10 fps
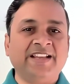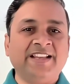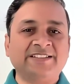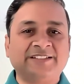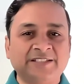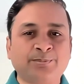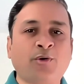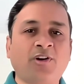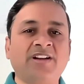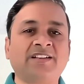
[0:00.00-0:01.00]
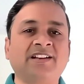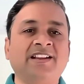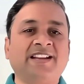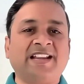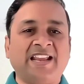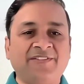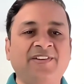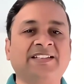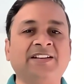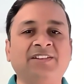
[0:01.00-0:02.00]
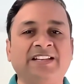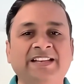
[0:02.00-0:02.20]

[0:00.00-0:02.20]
is this product can effectively